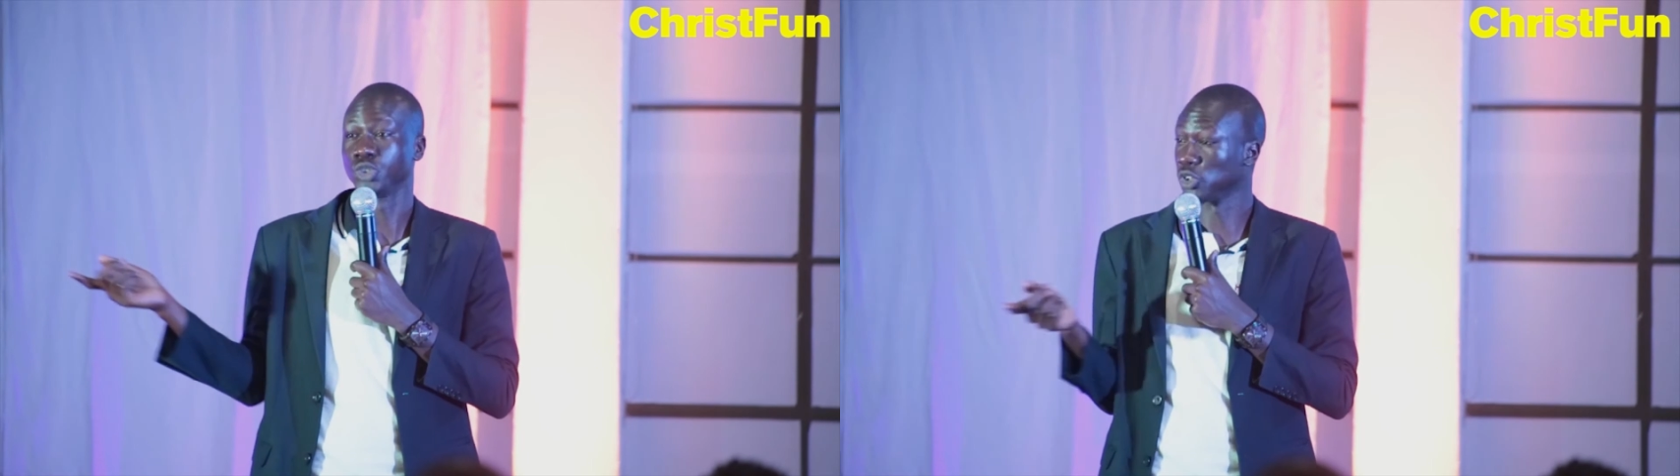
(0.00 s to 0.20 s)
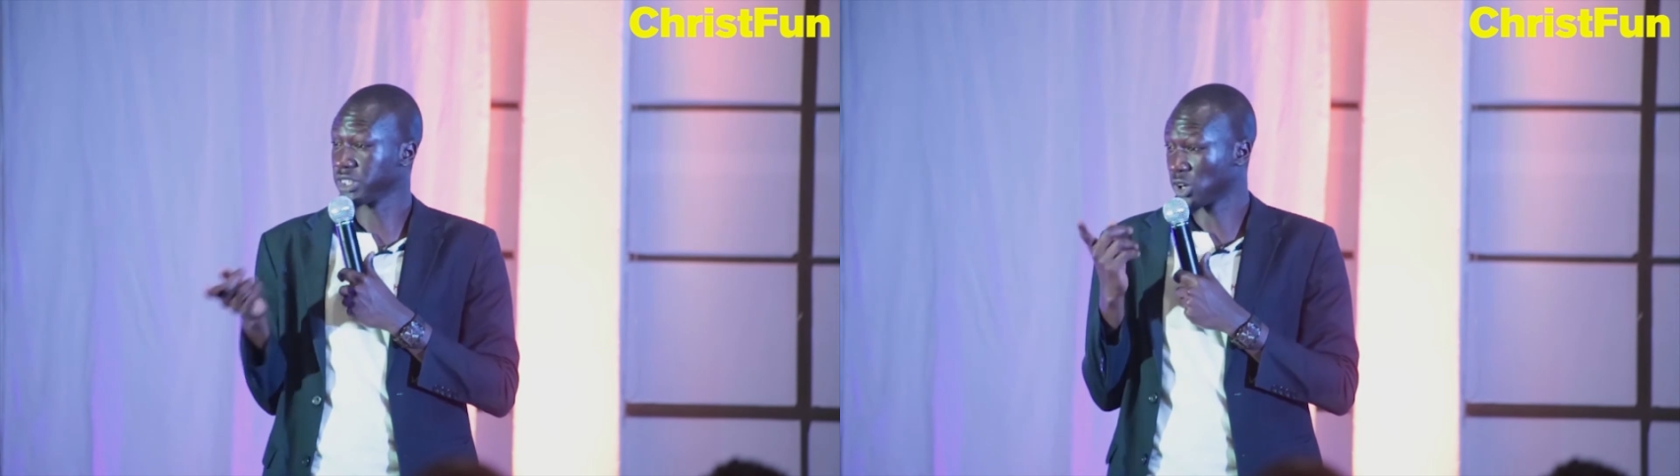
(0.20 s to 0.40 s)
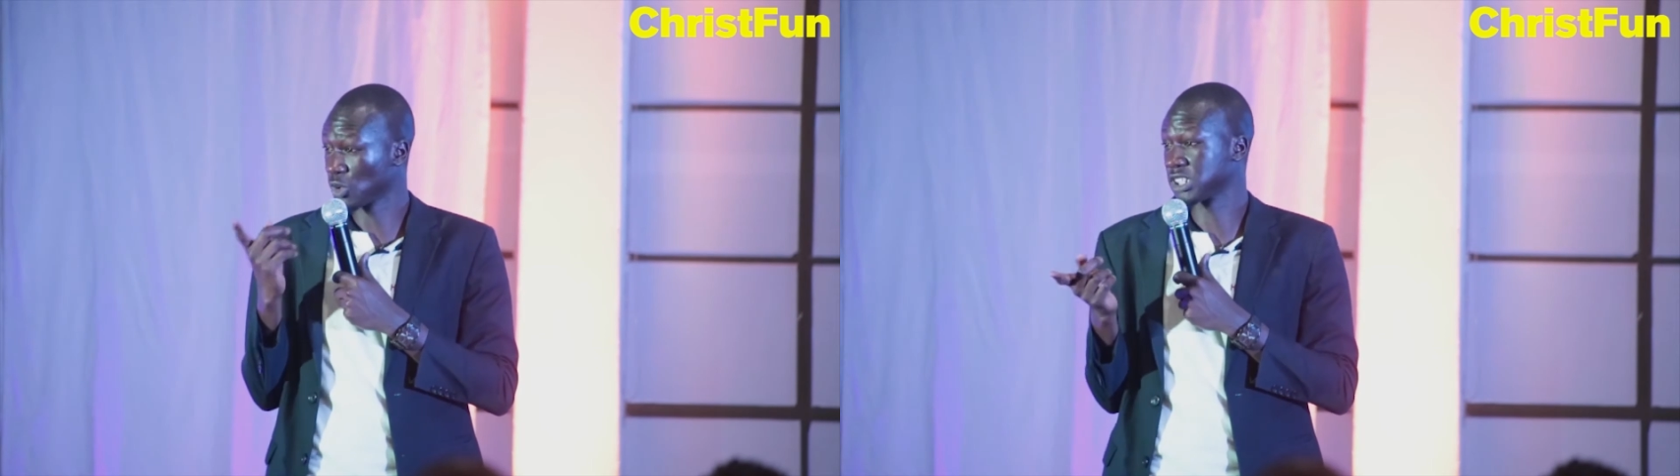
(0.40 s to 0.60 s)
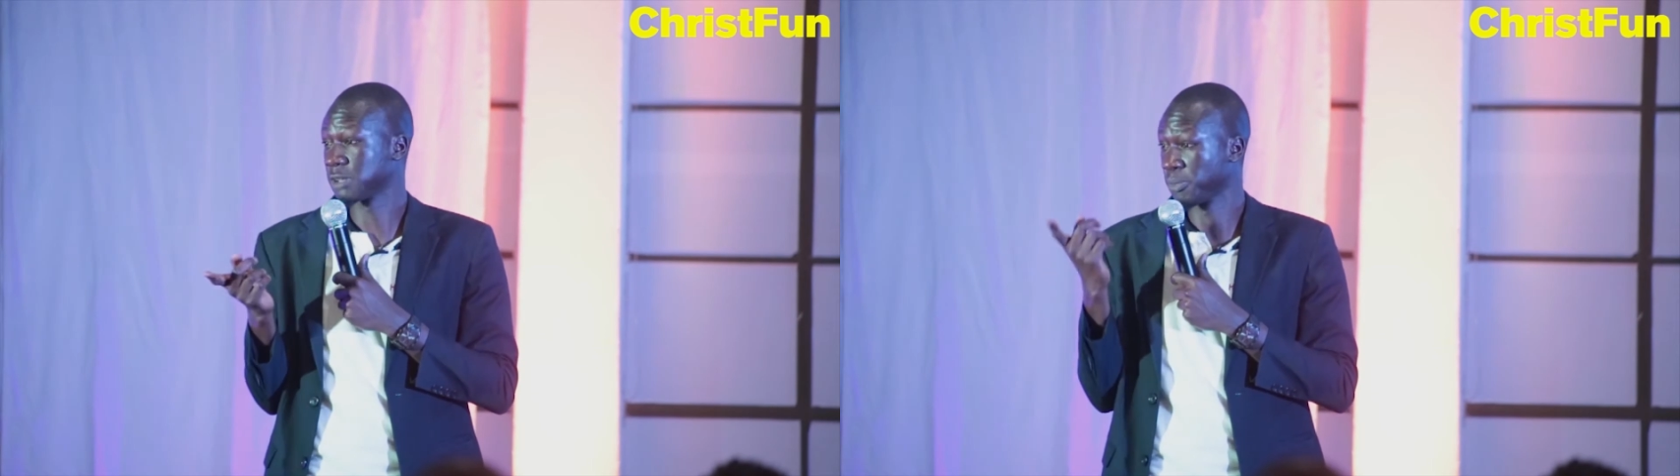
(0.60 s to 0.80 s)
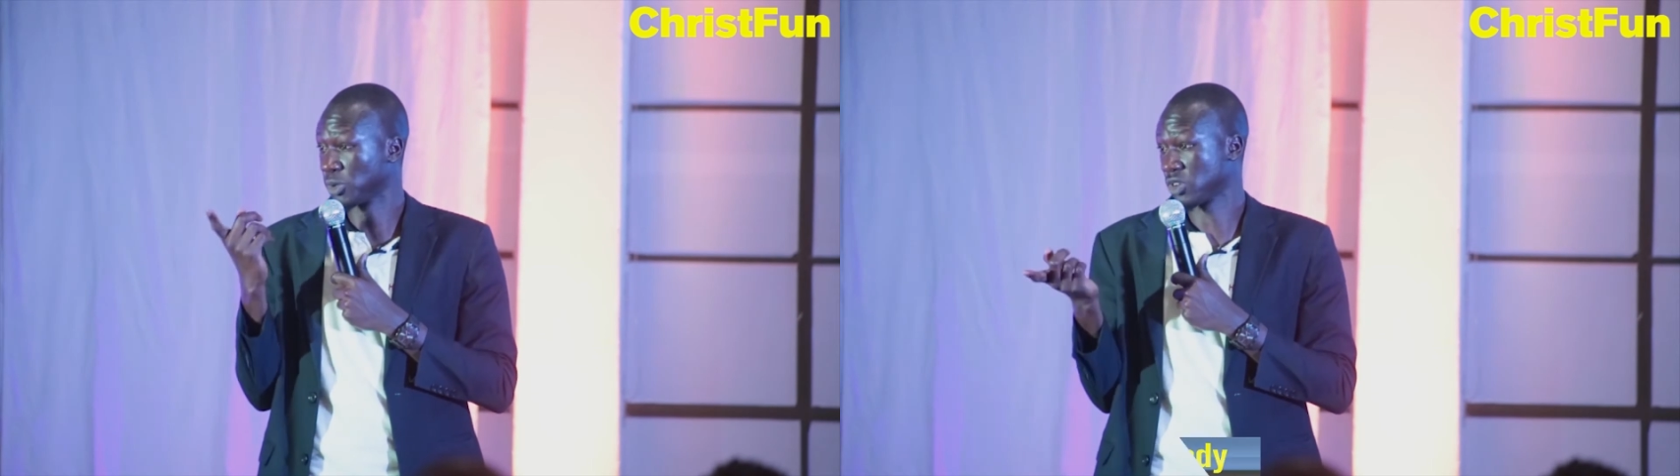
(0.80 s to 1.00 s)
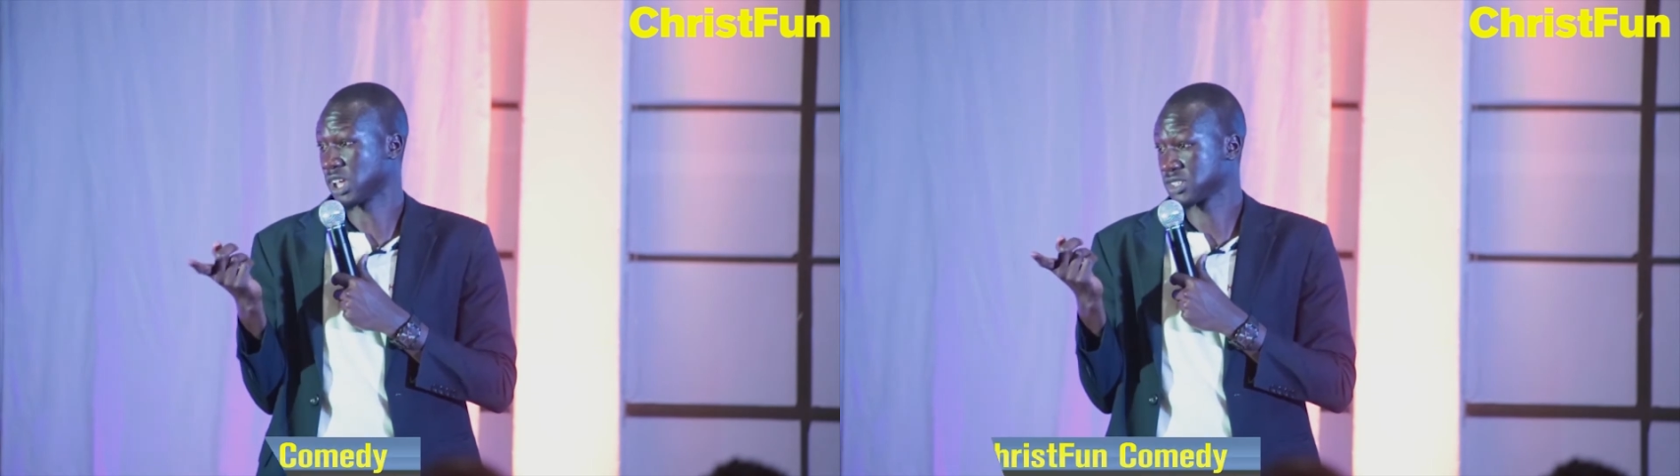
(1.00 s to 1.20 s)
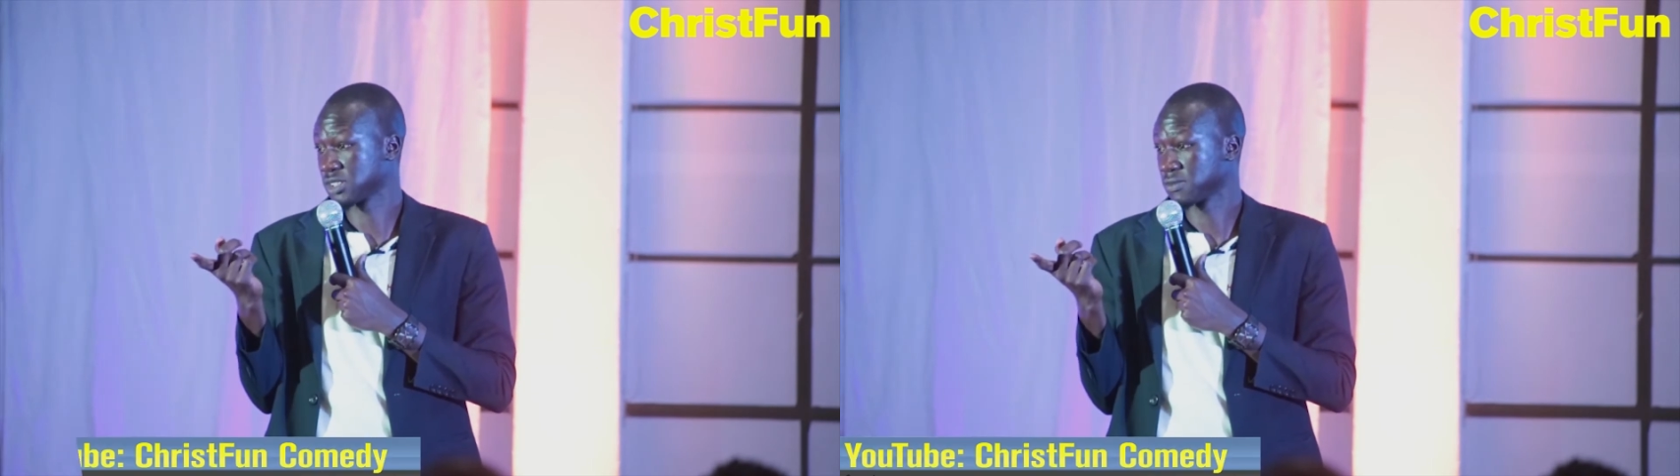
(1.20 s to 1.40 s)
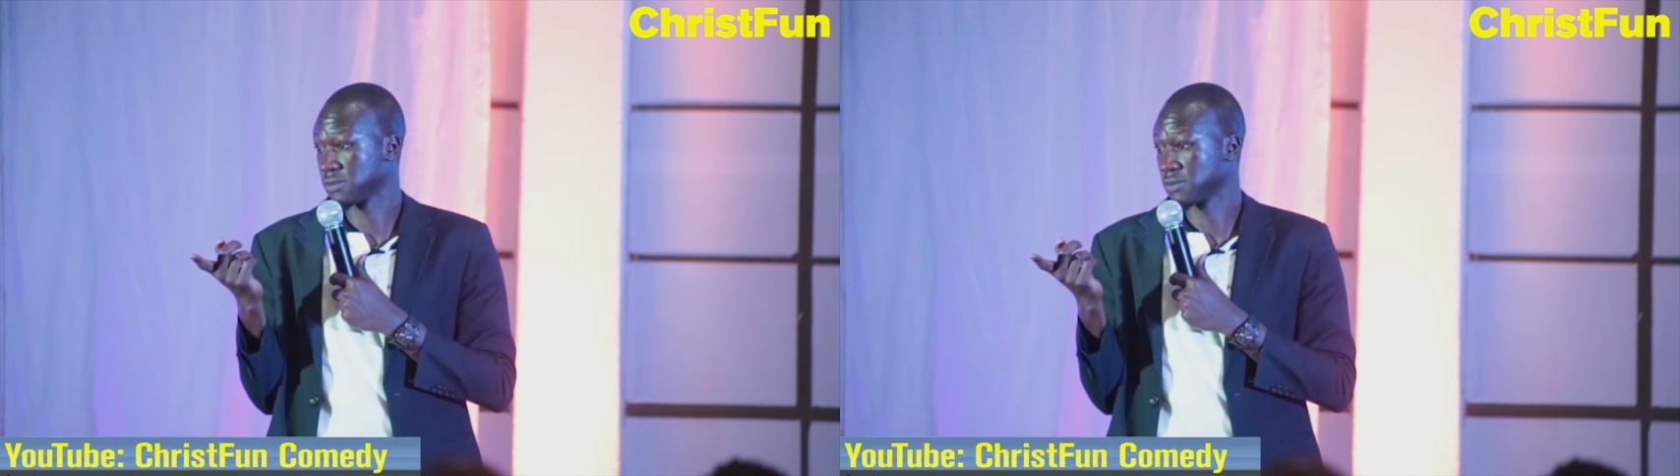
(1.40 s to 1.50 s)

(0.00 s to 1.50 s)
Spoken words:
You know, there are roads that people trust.